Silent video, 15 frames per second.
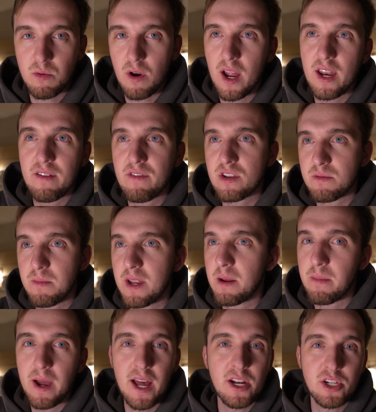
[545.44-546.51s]
where any of us made a
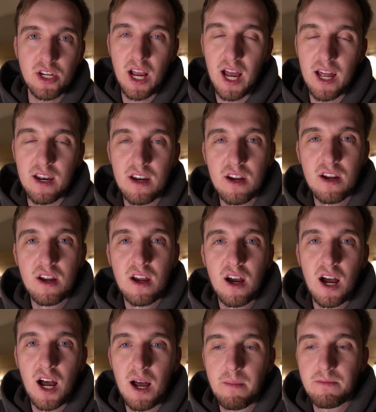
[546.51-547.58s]
bad shot.
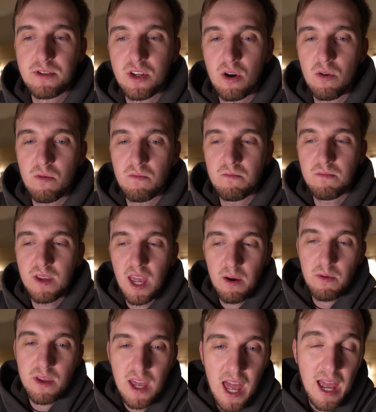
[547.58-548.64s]
So can't
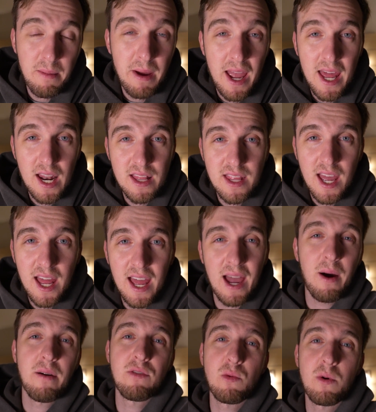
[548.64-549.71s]
really hang my head on that.
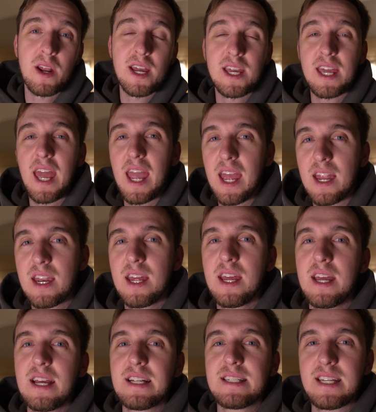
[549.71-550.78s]
However, what I can
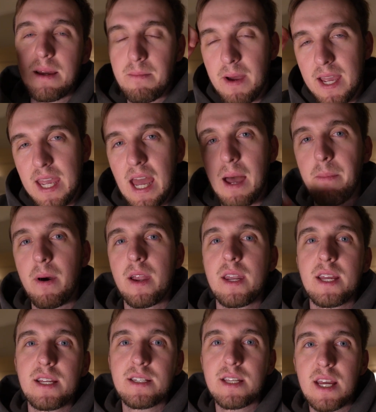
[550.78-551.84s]
tip my cap on
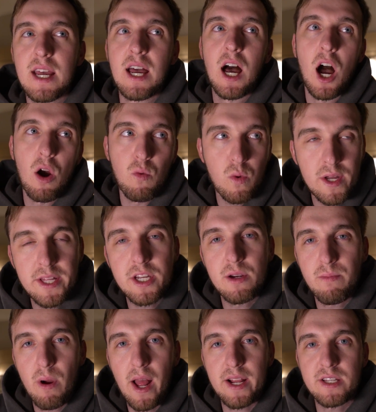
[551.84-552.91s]
is a really good
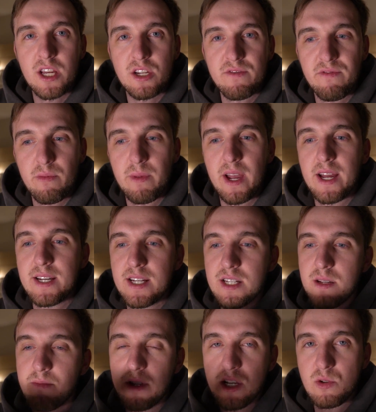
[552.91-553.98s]
practice session for me. I did
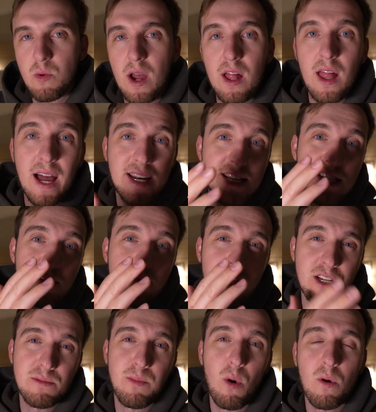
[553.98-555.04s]
some things well, I did some
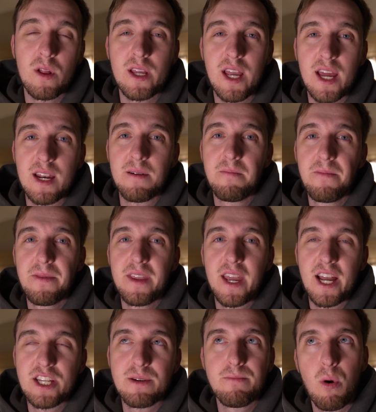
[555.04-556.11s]
things poorly, and
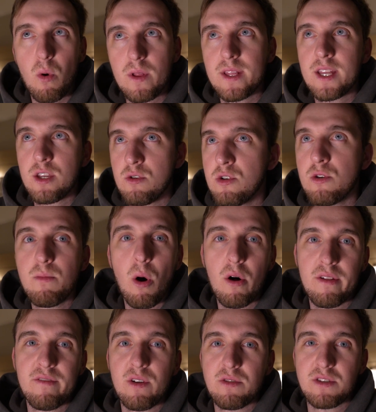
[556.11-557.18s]
it's important that you do both
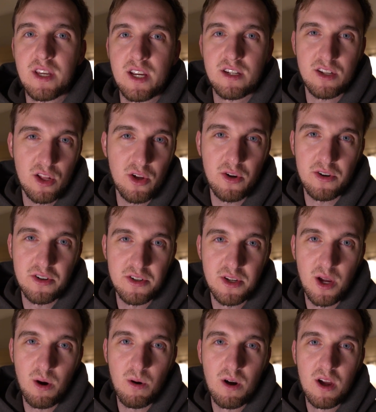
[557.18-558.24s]
of those things to learn.
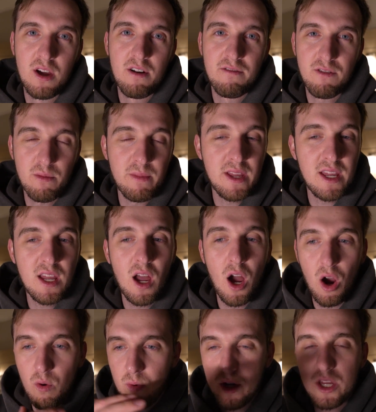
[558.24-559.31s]
So for me,
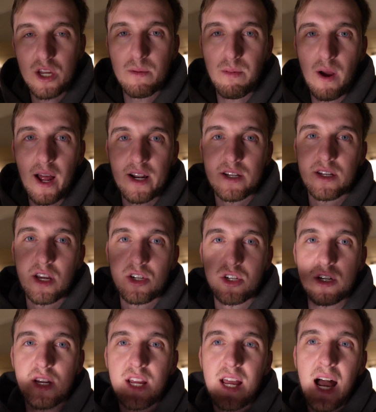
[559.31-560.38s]
a really good practice
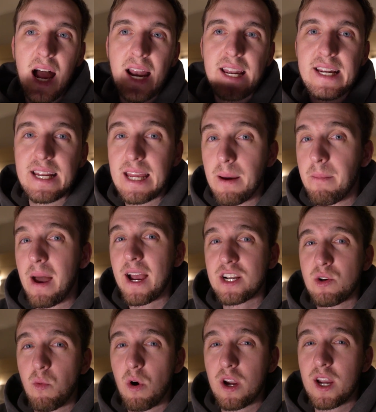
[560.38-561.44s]
session. I need to get back
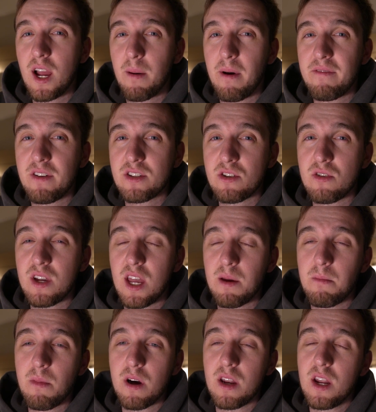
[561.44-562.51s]
to working on my physical
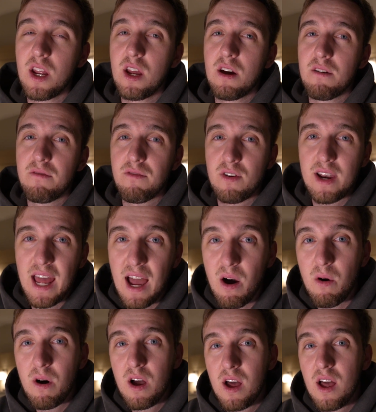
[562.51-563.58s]
game, but for
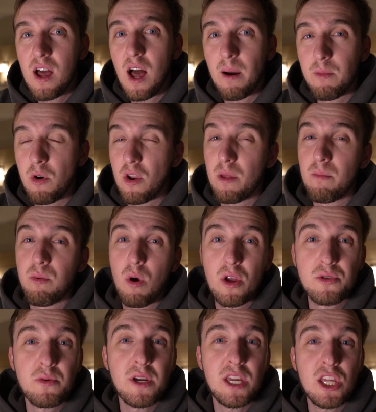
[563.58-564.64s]
now, I'm going to the
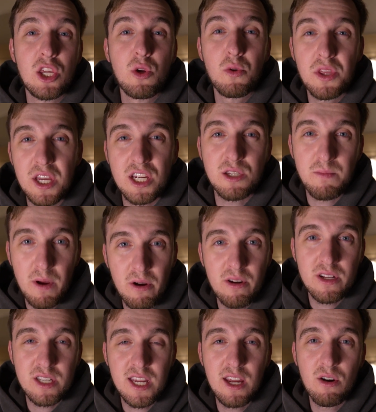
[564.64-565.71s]
Brunswick Youth
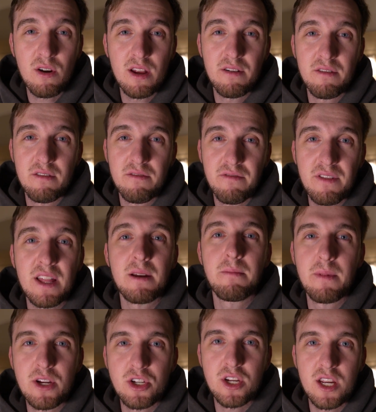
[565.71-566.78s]
Experience here in Flint,
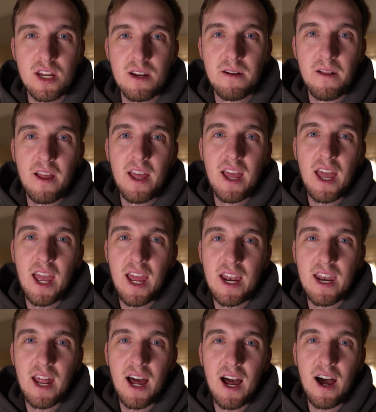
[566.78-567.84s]
Michigan,
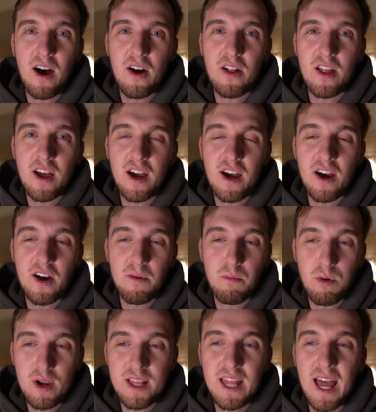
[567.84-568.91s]
and I'll
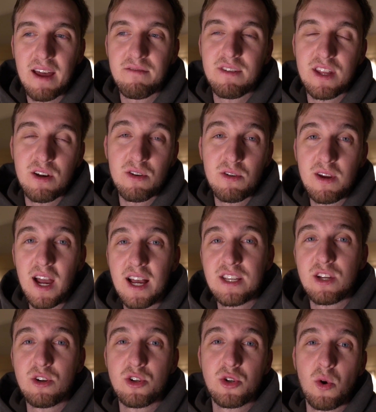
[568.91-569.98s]
bring that video to you guys
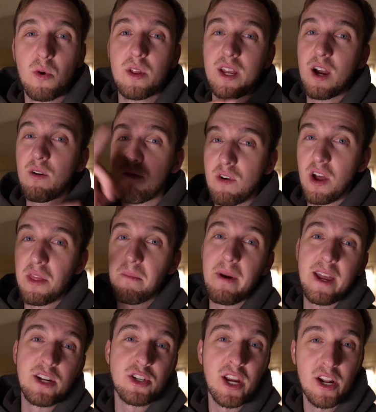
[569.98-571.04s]
here shortly over on the
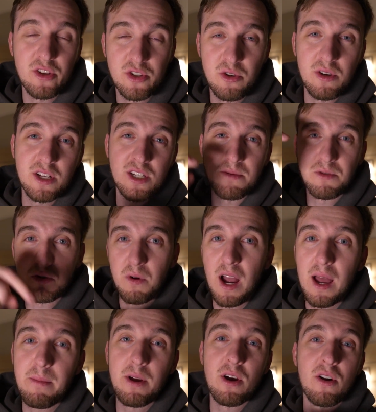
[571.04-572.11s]
main channel, so you can
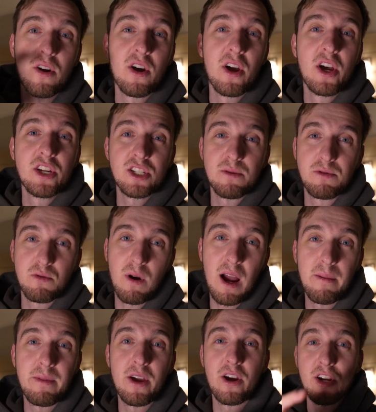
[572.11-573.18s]
subscribe here,
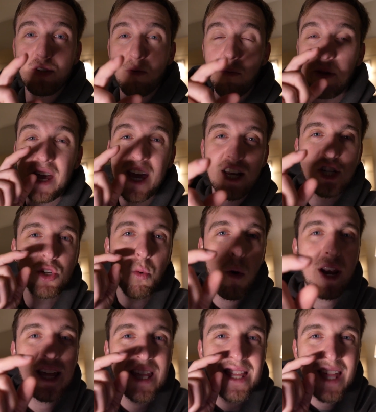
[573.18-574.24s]
subscribe there, because when we hit
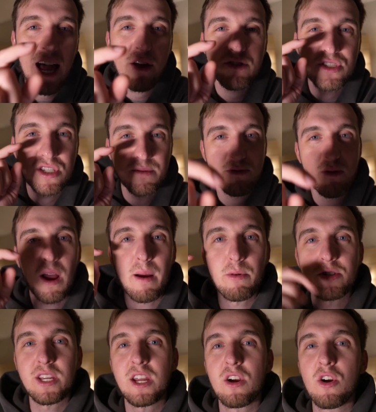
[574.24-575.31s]
20,000
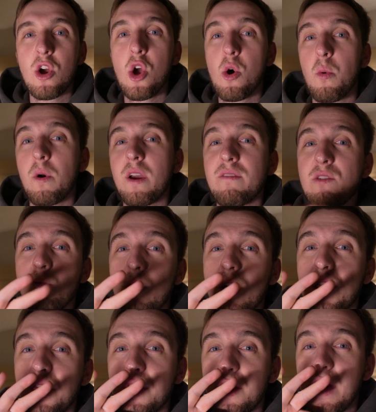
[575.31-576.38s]
subscribers here, we're giving away
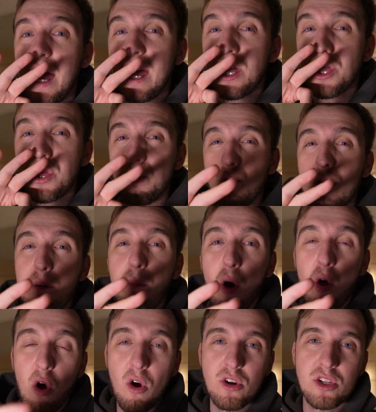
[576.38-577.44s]
a
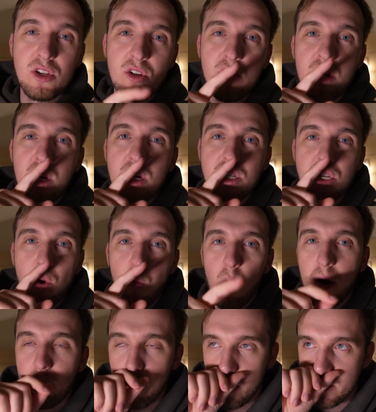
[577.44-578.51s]
3-ball arsenal to
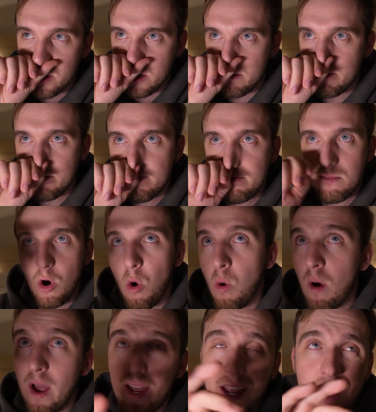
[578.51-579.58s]
1 person.
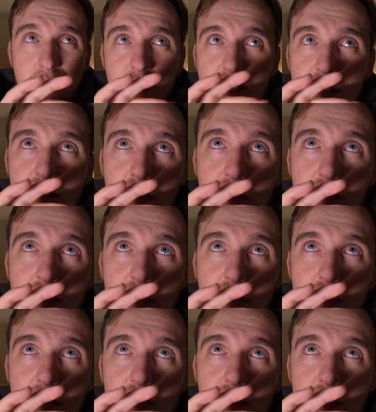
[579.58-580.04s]
Or I guess